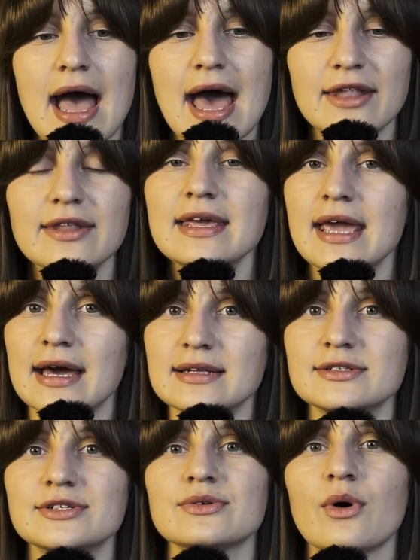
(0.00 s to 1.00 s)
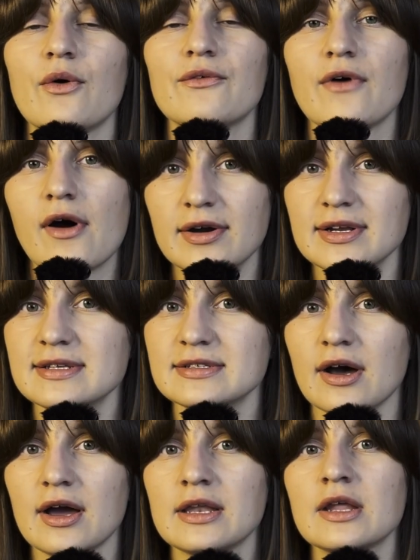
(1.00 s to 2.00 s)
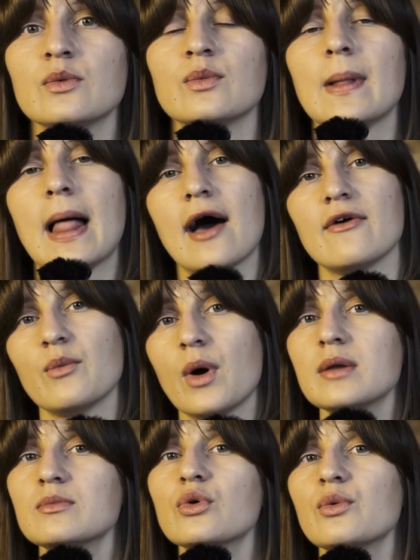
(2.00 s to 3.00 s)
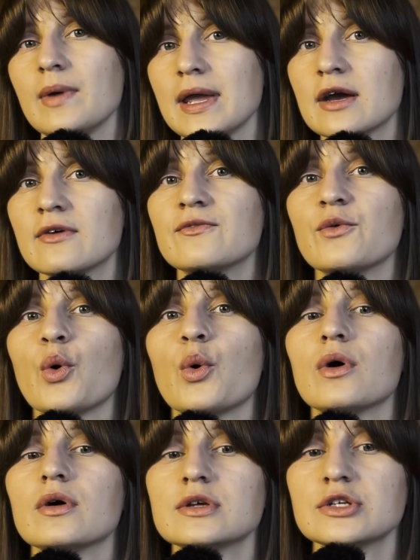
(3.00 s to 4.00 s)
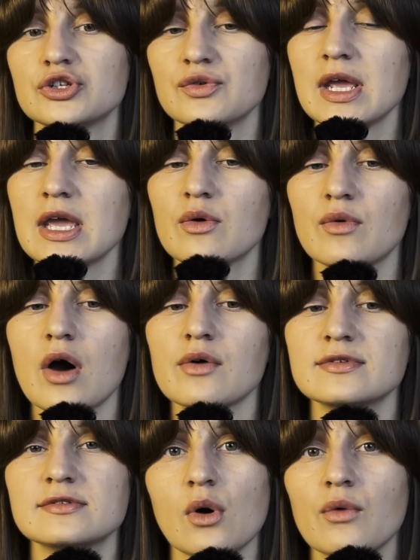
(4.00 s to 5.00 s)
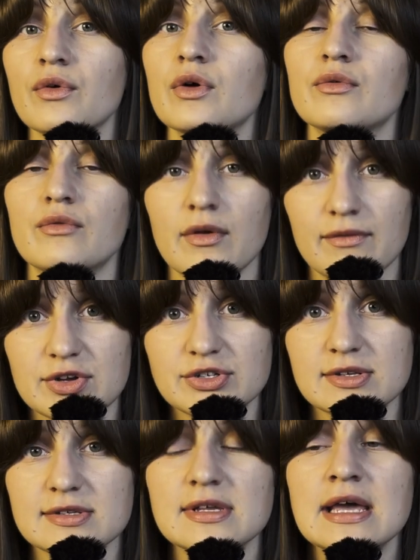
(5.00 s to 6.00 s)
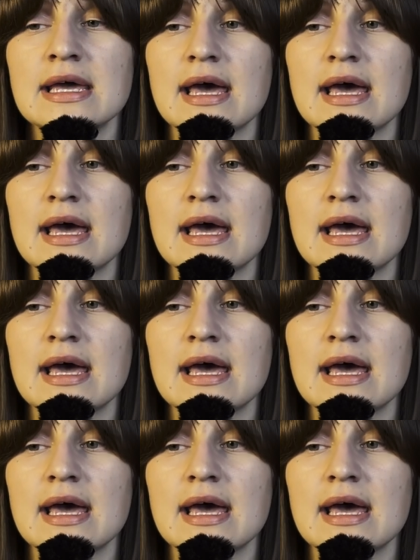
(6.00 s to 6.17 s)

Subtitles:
At the end of our design, we'll have 1 more week for 3 rounds of revisions.